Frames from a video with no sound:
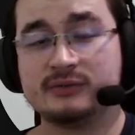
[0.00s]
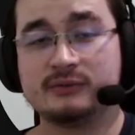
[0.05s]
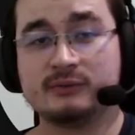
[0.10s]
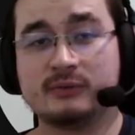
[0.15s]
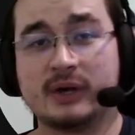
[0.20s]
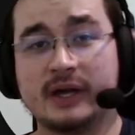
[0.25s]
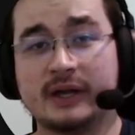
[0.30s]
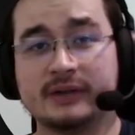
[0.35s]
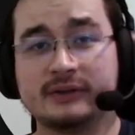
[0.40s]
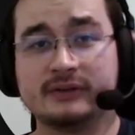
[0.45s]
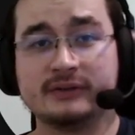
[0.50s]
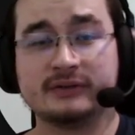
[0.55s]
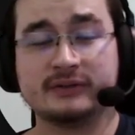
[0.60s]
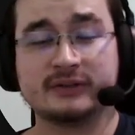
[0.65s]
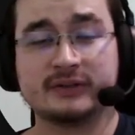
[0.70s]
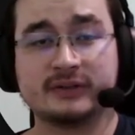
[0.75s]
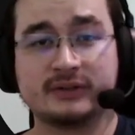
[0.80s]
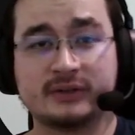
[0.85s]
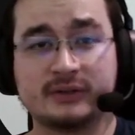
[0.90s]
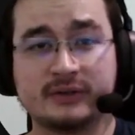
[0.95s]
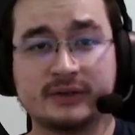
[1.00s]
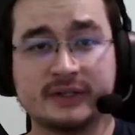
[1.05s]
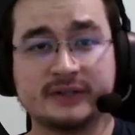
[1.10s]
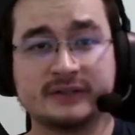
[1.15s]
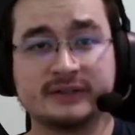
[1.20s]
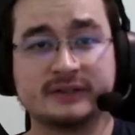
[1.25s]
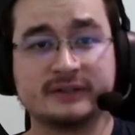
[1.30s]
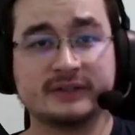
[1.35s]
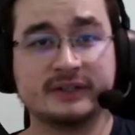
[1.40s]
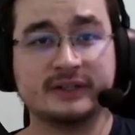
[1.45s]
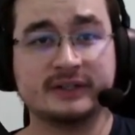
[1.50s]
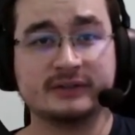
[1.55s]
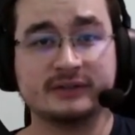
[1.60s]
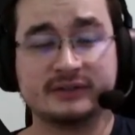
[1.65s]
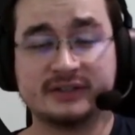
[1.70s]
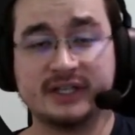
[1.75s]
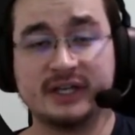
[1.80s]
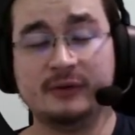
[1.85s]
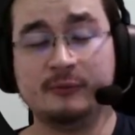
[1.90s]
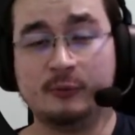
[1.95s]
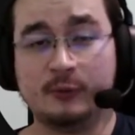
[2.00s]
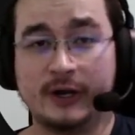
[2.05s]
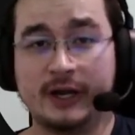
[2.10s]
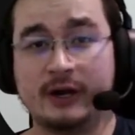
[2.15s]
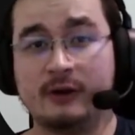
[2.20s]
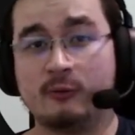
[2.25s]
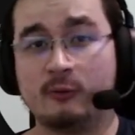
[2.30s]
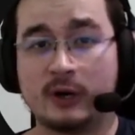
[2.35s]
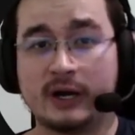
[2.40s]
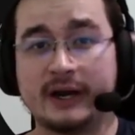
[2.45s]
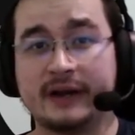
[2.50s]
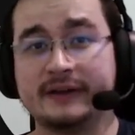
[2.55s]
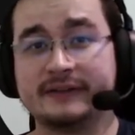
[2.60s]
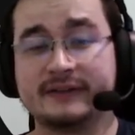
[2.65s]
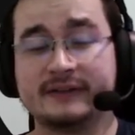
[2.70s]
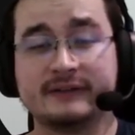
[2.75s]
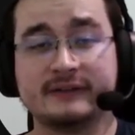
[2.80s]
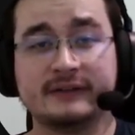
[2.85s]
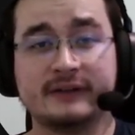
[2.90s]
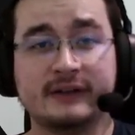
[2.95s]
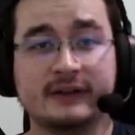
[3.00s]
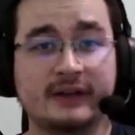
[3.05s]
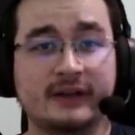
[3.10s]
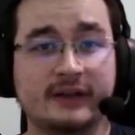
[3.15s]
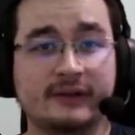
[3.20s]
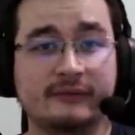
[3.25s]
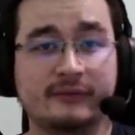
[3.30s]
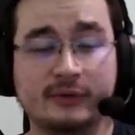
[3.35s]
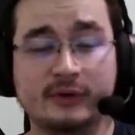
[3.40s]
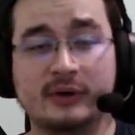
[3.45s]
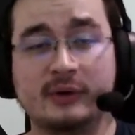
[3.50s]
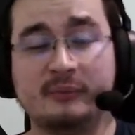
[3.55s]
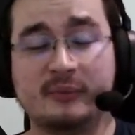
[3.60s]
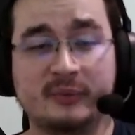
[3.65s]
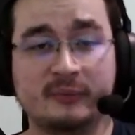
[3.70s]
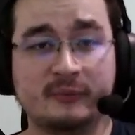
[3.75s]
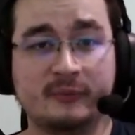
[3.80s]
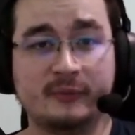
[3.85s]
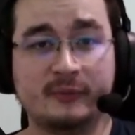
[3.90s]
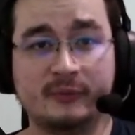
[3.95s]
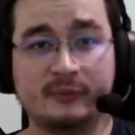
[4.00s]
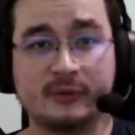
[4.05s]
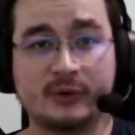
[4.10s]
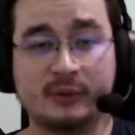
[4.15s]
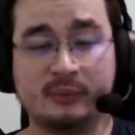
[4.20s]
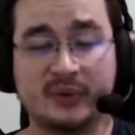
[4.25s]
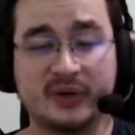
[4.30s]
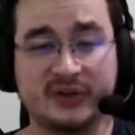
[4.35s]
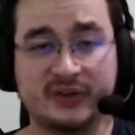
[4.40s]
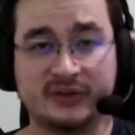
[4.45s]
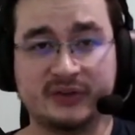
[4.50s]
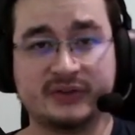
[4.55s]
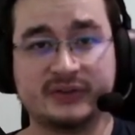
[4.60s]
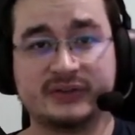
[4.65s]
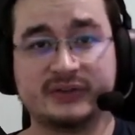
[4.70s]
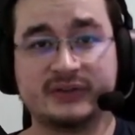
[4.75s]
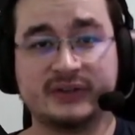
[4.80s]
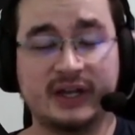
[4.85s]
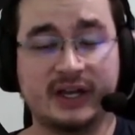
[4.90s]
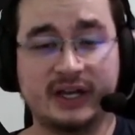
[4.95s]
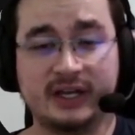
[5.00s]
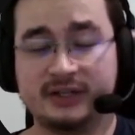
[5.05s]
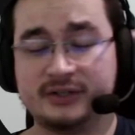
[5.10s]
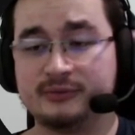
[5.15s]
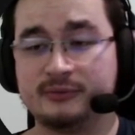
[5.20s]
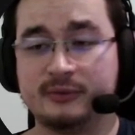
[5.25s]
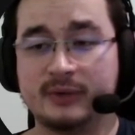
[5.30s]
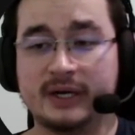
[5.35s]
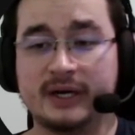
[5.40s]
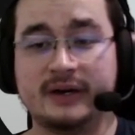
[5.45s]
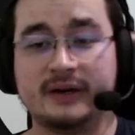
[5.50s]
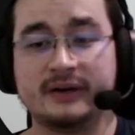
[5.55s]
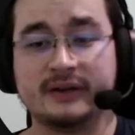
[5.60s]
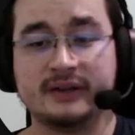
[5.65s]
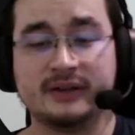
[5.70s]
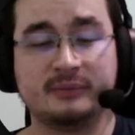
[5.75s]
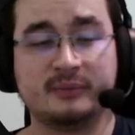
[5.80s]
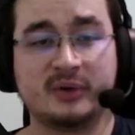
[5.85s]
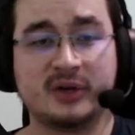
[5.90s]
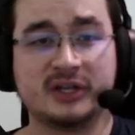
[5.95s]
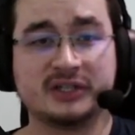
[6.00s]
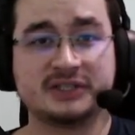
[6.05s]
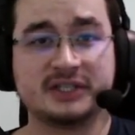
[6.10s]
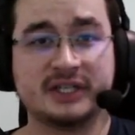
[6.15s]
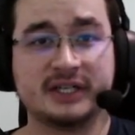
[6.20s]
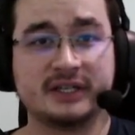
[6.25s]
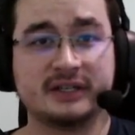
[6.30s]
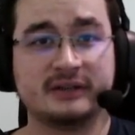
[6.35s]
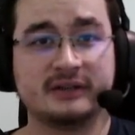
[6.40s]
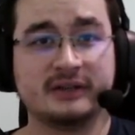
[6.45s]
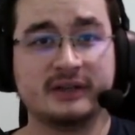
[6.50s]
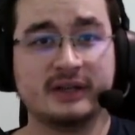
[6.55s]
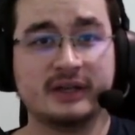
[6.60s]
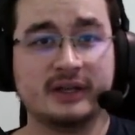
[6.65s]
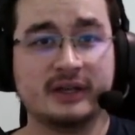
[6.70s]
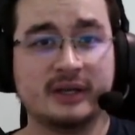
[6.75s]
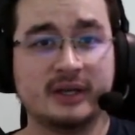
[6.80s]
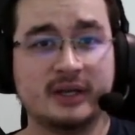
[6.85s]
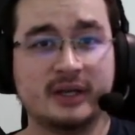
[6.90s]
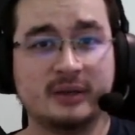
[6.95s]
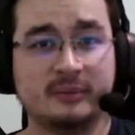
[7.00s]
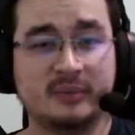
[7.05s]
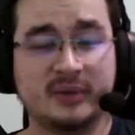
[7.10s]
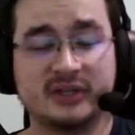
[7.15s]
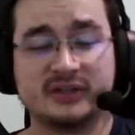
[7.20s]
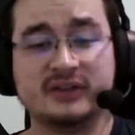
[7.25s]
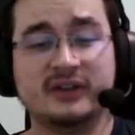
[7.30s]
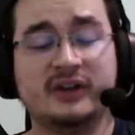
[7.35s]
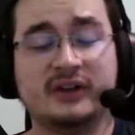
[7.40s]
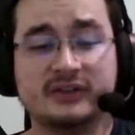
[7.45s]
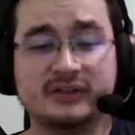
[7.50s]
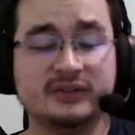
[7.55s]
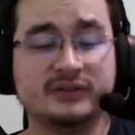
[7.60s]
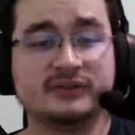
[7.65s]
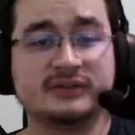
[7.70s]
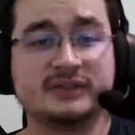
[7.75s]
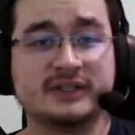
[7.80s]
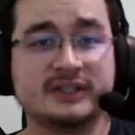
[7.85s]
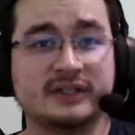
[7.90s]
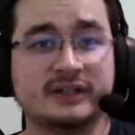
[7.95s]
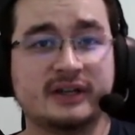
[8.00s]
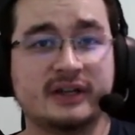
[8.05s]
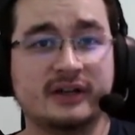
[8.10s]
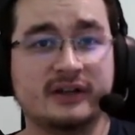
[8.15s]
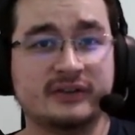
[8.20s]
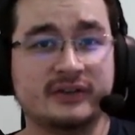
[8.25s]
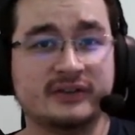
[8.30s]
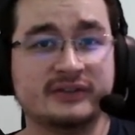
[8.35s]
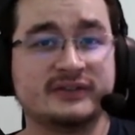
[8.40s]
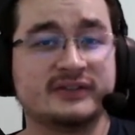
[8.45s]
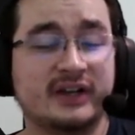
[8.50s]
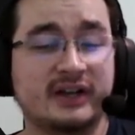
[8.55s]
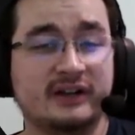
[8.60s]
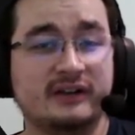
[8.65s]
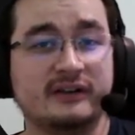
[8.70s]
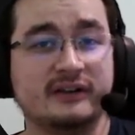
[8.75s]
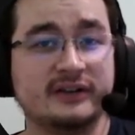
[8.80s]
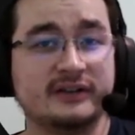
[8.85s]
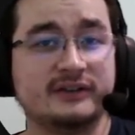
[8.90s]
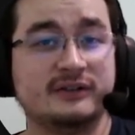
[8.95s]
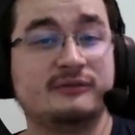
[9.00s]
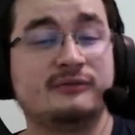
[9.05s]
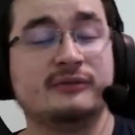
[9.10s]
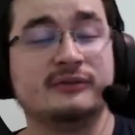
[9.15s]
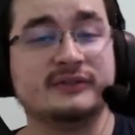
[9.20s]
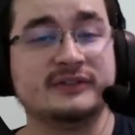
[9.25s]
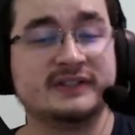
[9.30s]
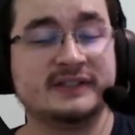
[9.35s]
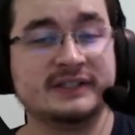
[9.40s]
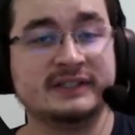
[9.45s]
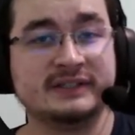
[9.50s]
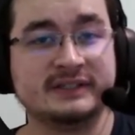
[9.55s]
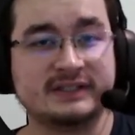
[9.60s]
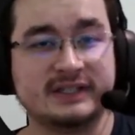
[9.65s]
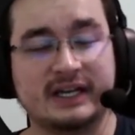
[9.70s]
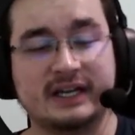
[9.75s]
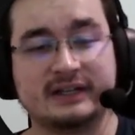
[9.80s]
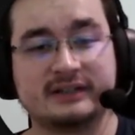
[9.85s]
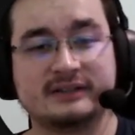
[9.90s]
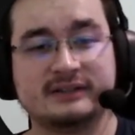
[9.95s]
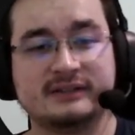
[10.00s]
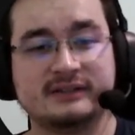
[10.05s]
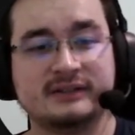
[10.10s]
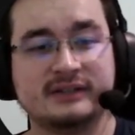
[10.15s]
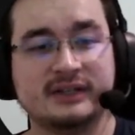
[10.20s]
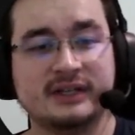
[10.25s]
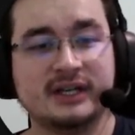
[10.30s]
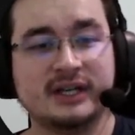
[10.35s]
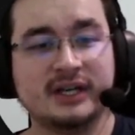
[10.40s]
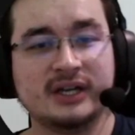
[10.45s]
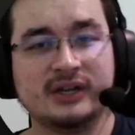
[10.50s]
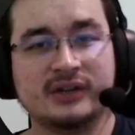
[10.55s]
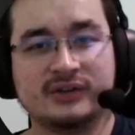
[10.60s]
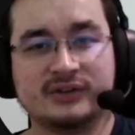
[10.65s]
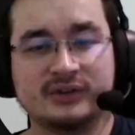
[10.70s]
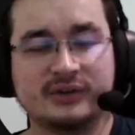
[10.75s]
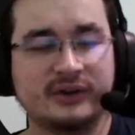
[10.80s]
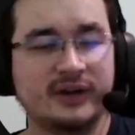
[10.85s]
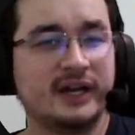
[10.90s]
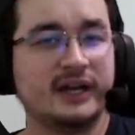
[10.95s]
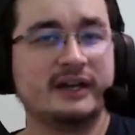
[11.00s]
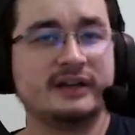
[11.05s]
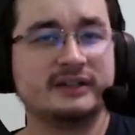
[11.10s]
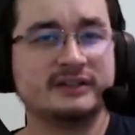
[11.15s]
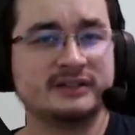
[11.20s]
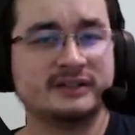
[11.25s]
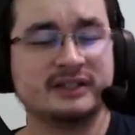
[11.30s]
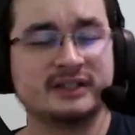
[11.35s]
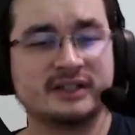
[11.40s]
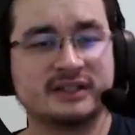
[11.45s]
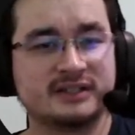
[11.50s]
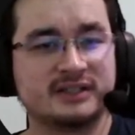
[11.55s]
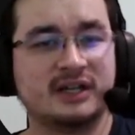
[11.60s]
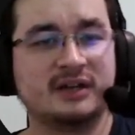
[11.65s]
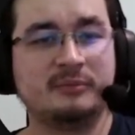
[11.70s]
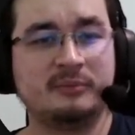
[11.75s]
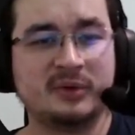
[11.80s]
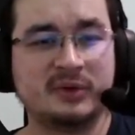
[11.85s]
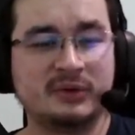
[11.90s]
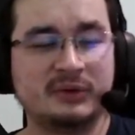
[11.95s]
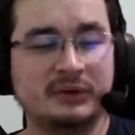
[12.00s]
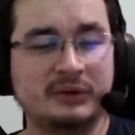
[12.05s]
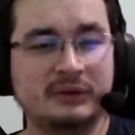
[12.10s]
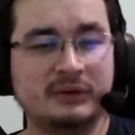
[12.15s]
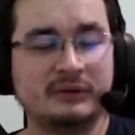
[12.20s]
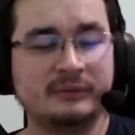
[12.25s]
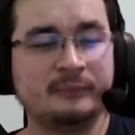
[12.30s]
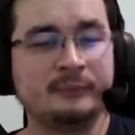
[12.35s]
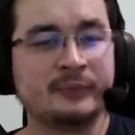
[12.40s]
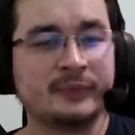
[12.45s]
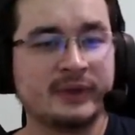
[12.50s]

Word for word: to write the stories in the same way I write Vue component elsewhere in the project, but not using an entirely different syntax. So here's an example